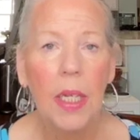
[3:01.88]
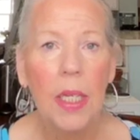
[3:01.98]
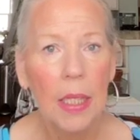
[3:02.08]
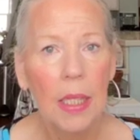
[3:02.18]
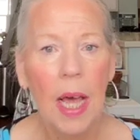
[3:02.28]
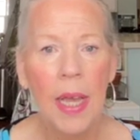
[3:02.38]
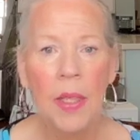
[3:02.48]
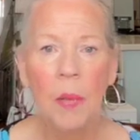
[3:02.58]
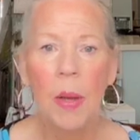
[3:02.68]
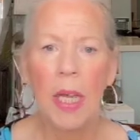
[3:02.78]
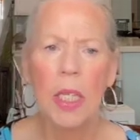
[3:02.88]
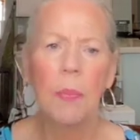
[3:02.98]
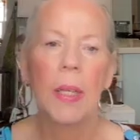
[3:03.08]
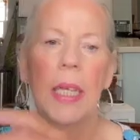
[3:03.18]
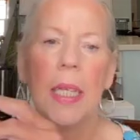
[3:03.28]
to line the bodice
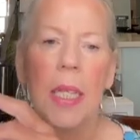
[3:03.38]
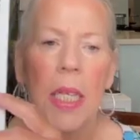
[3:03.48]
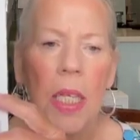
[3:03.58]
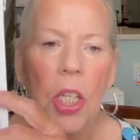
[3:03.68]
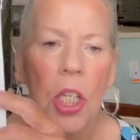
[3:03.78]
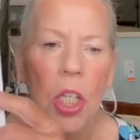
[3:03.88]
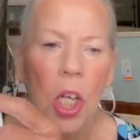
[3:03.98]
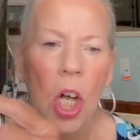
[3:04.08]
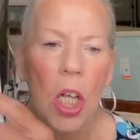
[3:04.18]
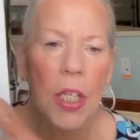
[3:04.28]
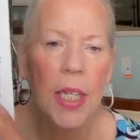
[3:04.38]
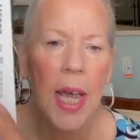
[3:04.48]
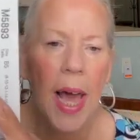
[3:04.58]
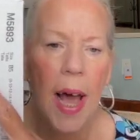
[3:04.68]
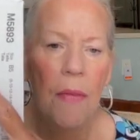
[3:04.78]
because this just calls to
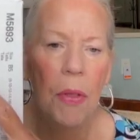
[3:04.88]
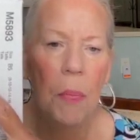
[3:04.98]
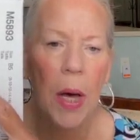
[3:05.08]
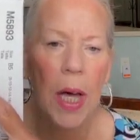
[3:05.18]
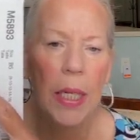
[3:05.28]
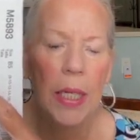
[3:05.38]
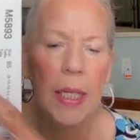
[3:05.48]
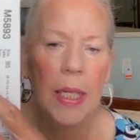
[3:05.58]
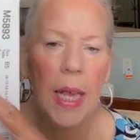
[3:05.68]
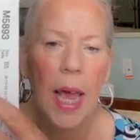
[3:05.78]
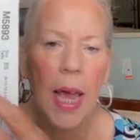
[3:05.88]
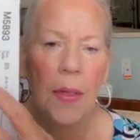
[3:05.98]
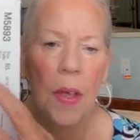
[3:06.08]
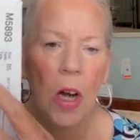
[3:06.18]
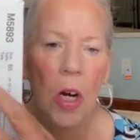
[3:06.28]
have the bodice
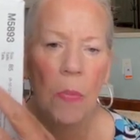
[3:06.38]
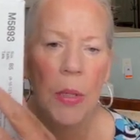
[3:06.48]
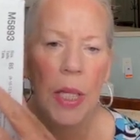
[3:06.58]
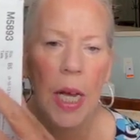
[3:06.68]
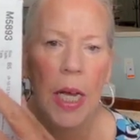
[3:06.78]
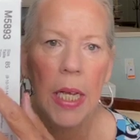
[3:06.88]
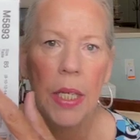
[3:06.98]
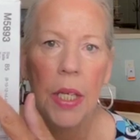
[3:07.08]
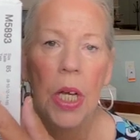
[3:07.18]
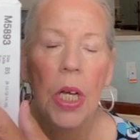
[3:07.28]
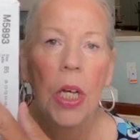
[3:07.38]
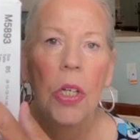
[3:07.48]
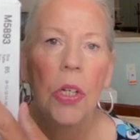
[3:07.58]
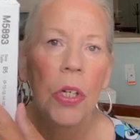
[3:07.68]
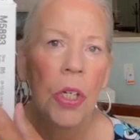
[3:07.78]
and the arm size
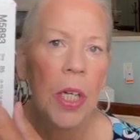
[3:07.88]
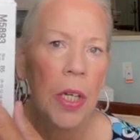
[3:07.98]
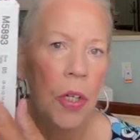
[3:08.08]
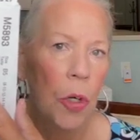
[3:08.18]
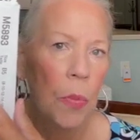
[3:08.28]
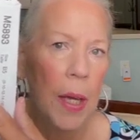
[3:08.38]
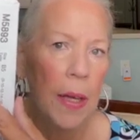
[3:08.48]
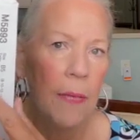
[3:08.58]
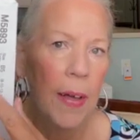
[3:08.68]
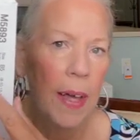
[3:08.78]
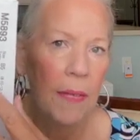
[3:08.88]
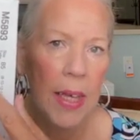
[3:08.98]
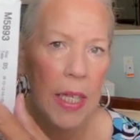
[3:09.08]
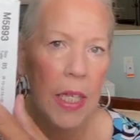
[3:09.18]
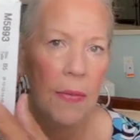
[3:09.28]
turned under by
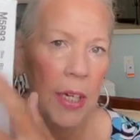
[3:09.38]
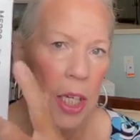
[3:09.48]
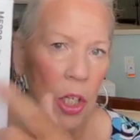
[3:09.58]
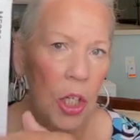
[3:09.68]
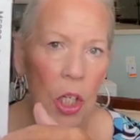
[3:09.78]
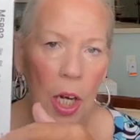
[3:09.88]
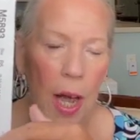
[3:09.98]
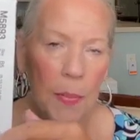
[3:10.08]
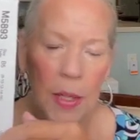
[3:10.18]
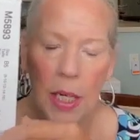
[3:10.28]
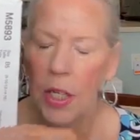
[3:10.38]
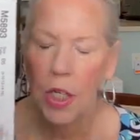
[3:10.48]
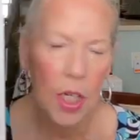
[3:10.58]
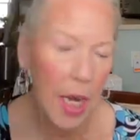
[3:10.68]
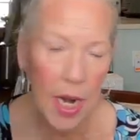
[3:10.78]
5/8 of an inch and top
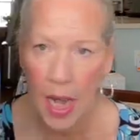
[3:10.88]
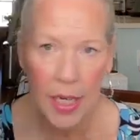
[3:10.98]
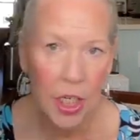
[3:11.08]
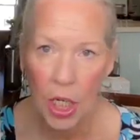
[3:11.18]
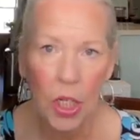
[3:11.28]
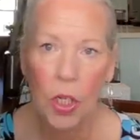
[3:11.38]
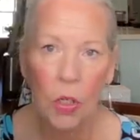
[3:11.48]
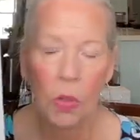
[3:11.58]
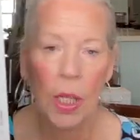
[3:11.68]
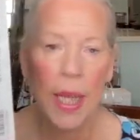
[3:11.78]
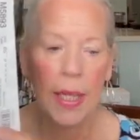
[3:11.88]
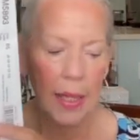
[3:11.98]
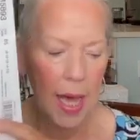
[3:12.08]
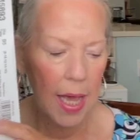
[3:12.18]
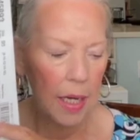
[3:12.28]
stitched, and I just don't like
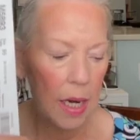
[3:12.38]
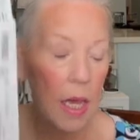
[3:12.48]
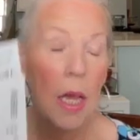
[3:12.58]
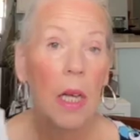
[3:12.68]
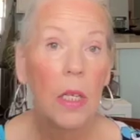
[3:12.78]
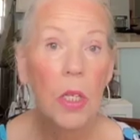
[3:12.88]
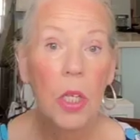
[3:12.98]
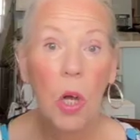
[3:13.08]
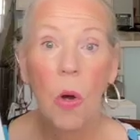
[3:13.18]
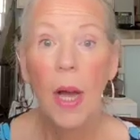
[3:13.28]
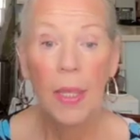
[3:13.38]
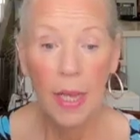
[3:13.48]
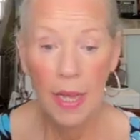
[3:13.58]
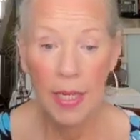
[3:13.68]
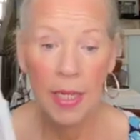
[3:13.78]
that. So I
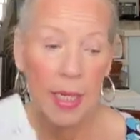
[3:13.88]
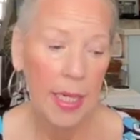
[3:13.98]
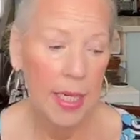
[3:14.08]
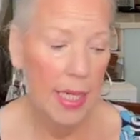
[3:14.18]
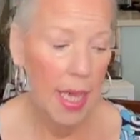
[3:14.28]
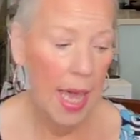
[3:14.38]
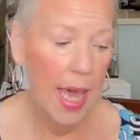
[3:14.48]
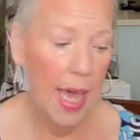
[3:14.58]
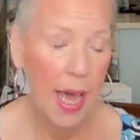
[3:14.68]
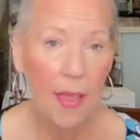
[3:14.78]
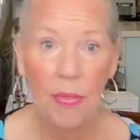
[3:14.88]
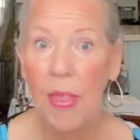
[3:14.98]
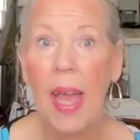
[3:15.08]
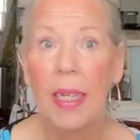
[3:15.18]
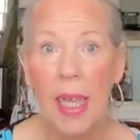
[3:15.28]
lined it, and
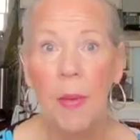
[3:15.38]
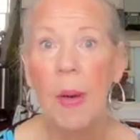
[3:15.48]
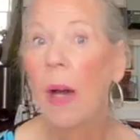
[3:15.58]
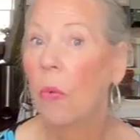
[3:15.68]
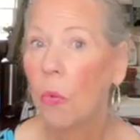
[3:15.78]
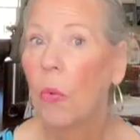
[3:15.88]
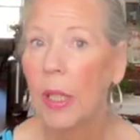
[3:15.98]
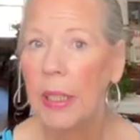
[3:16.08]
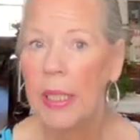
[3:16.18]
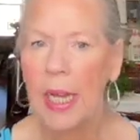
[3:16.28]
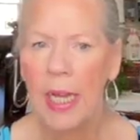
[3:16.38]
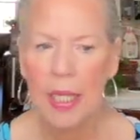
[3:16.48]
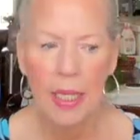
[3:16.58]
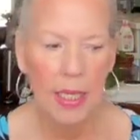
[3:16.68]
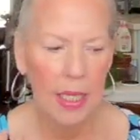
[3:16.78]
that came out really
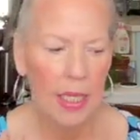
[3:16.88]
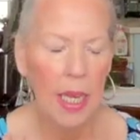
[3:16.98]
nicely.